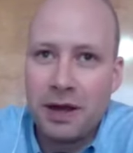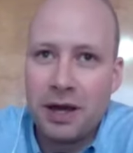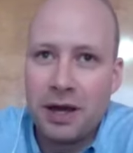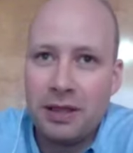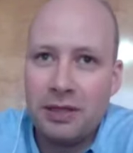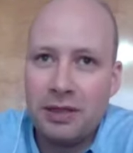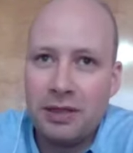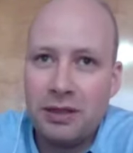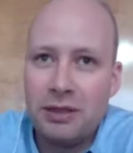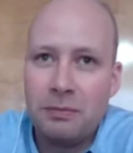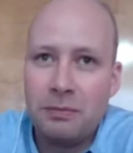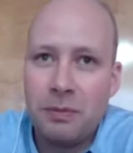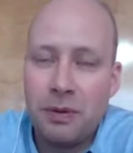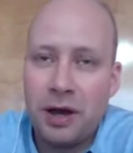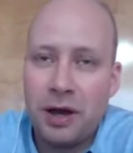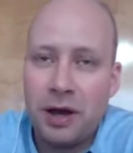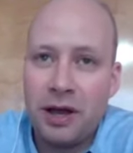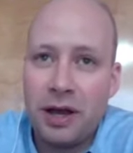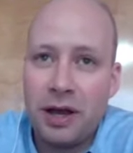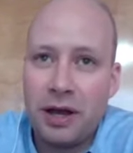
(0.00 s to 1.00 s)
I think the
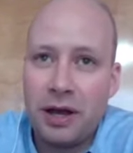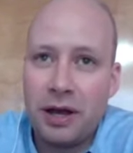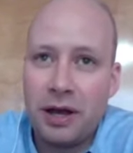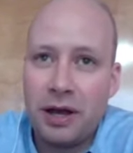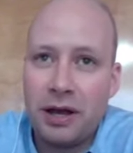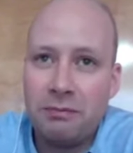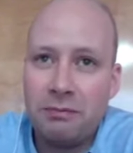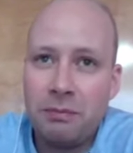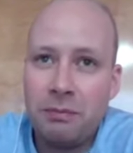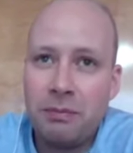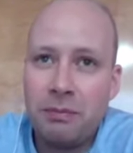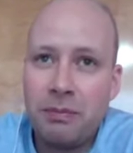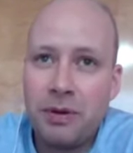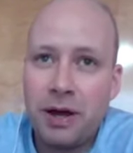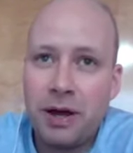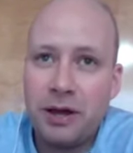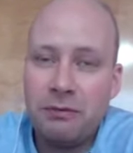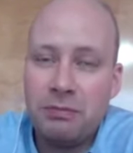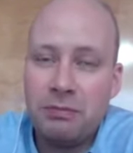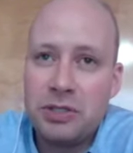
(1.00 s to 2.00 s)
I I've
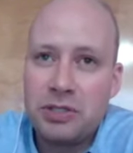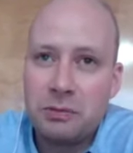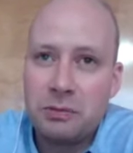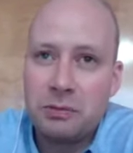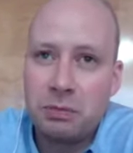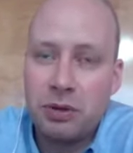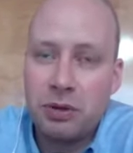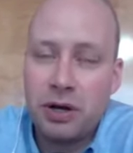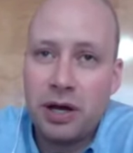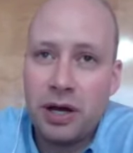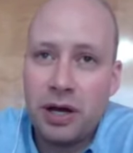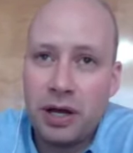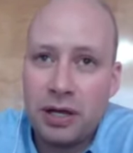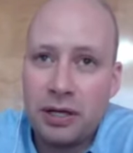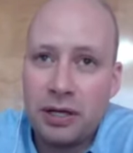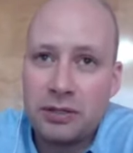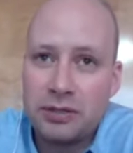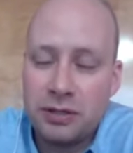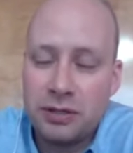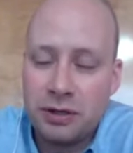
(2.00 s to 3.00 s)
I've been
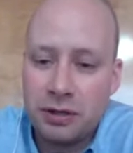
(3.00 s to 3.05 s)
surprised.